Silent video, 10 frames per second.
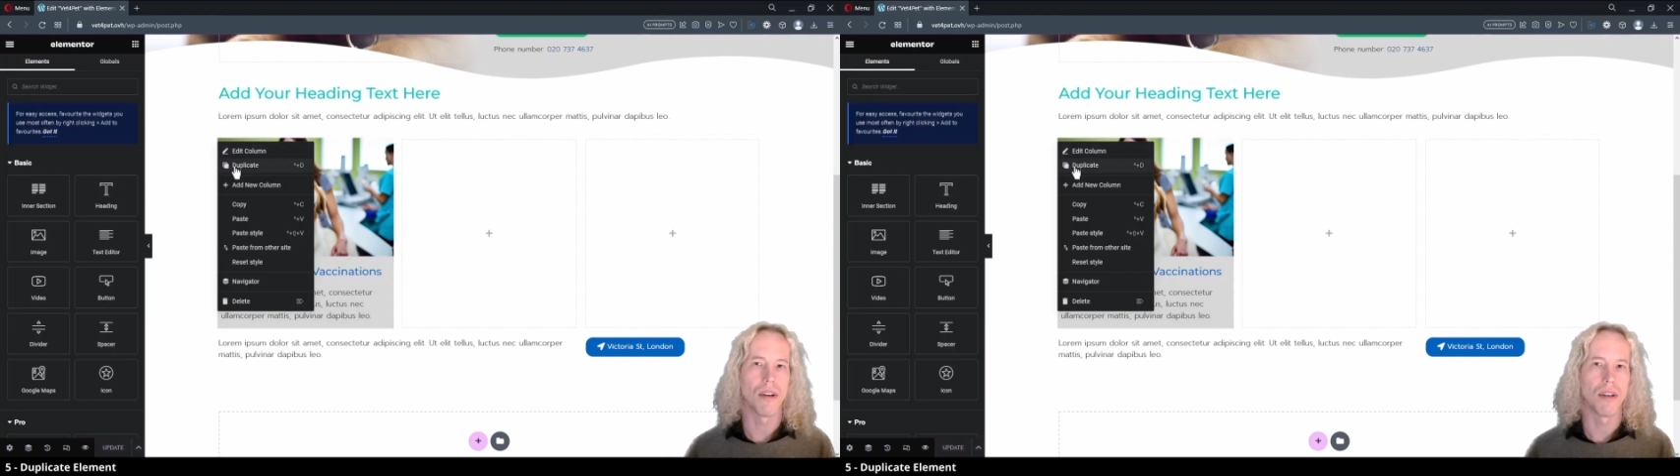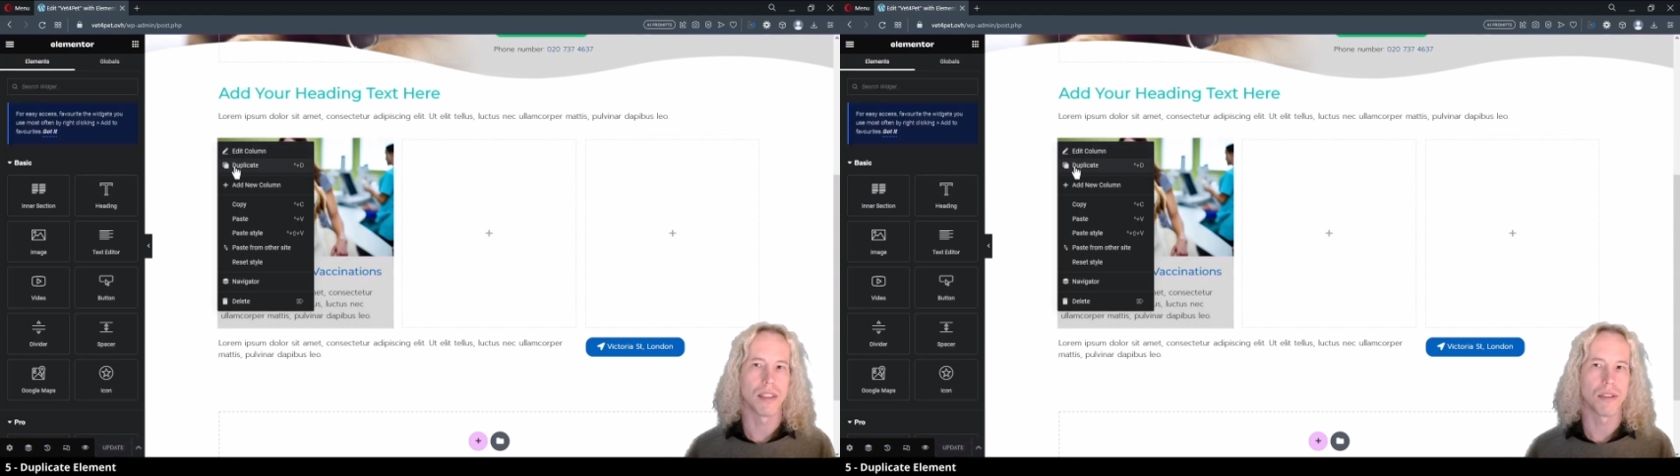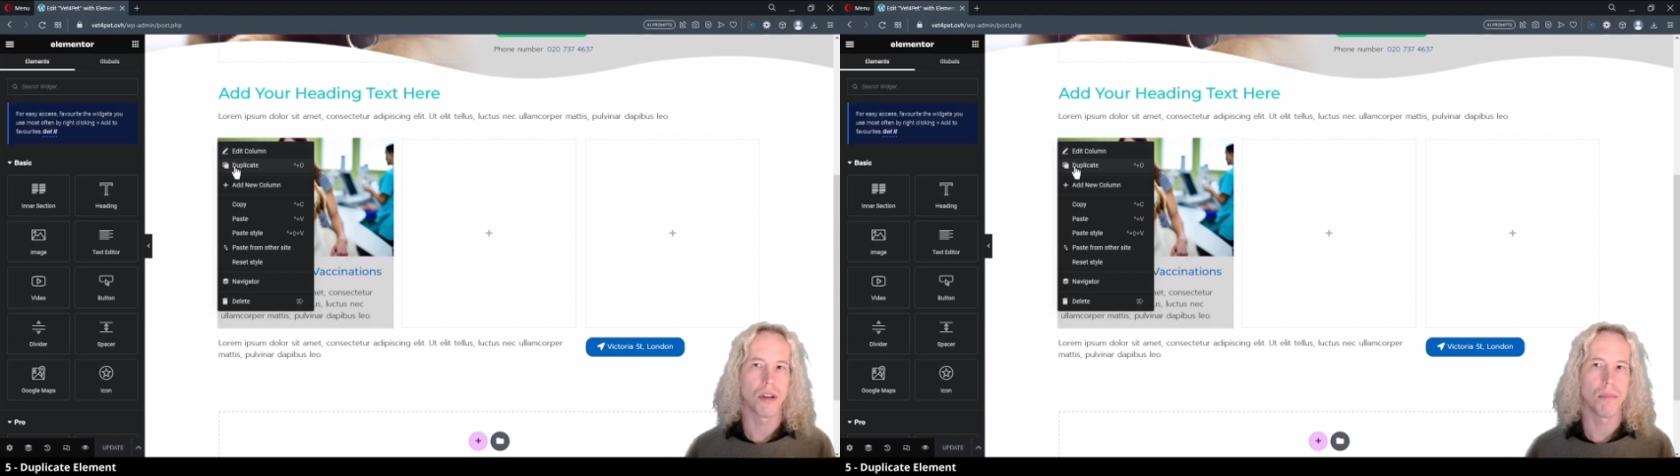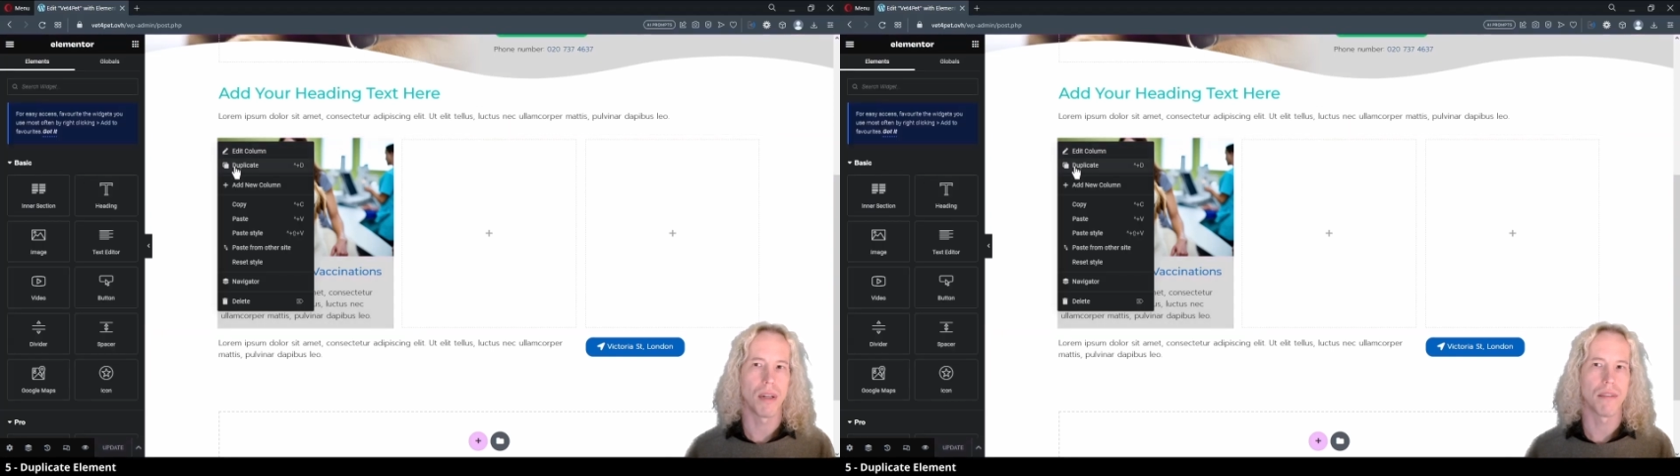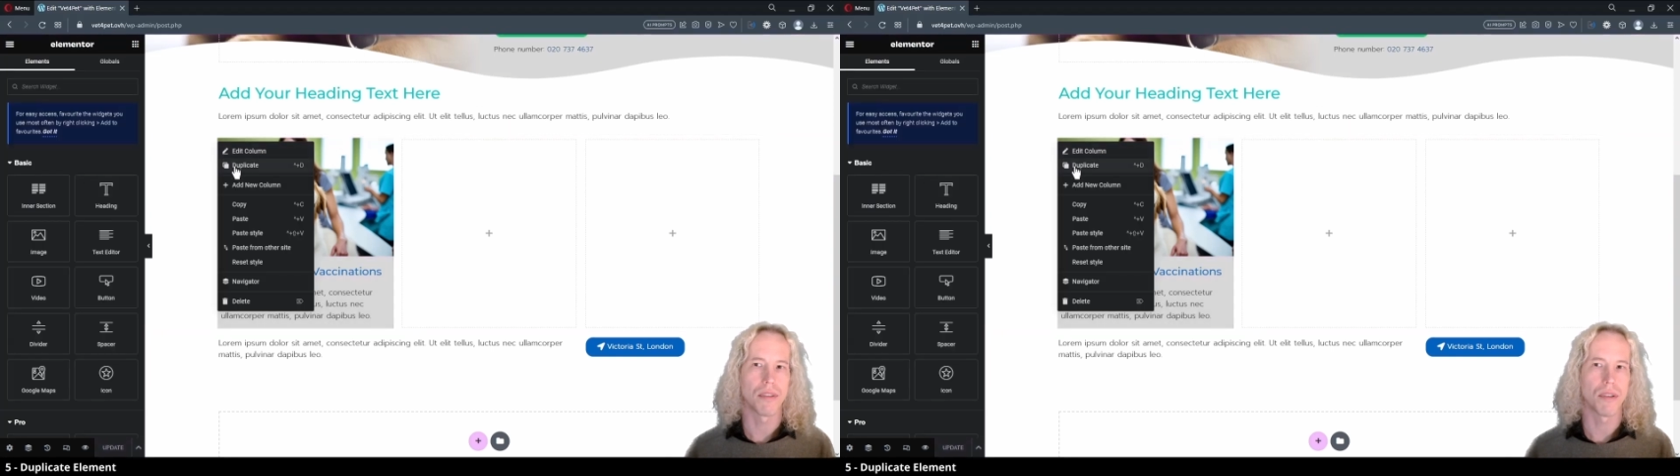on the top
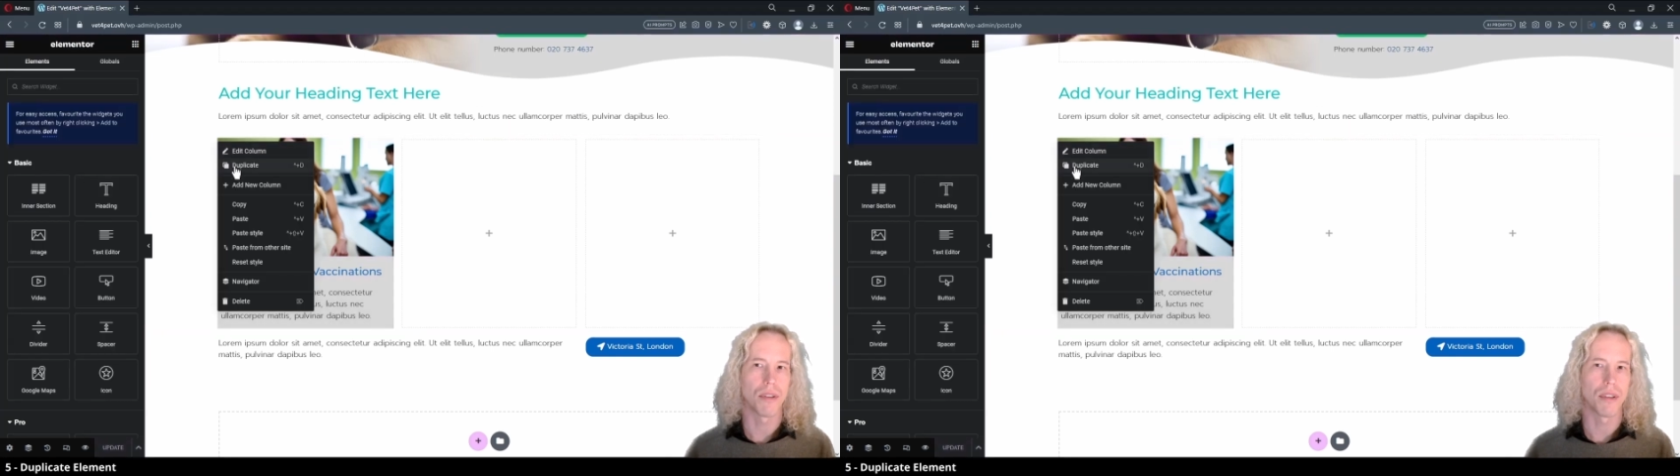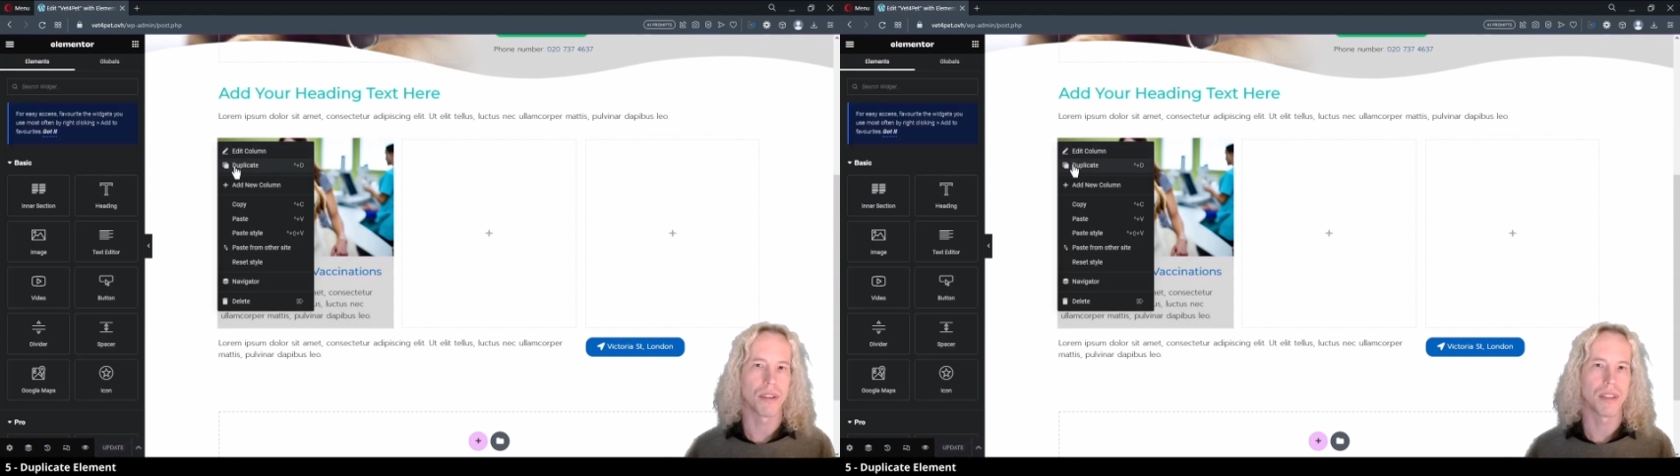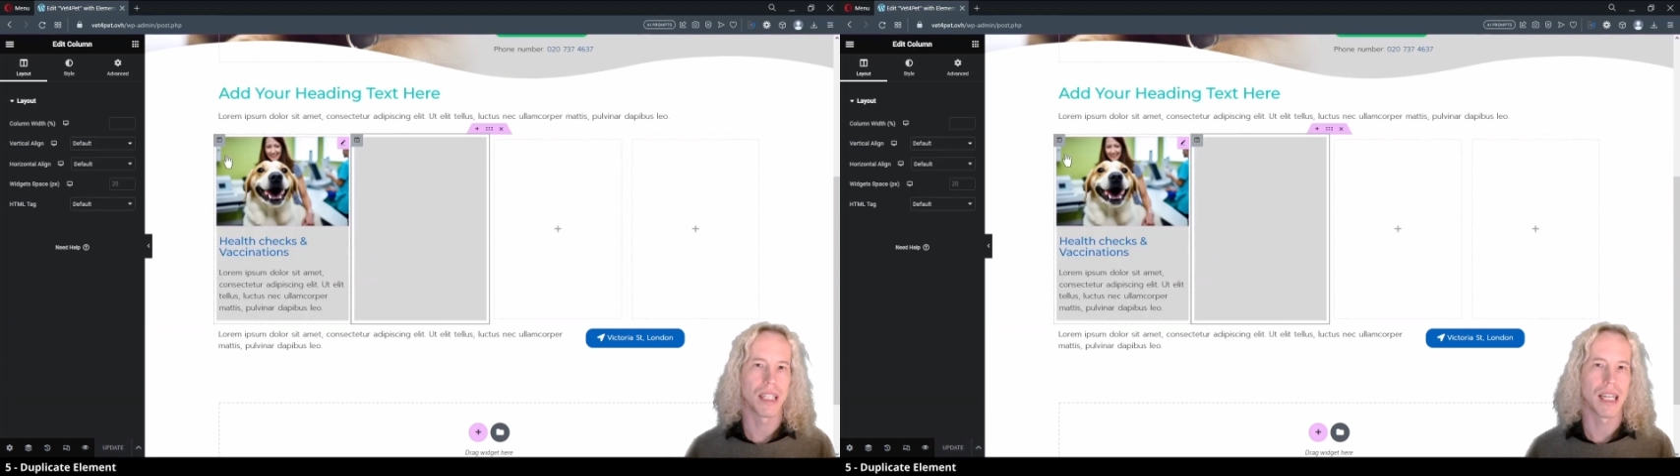left corner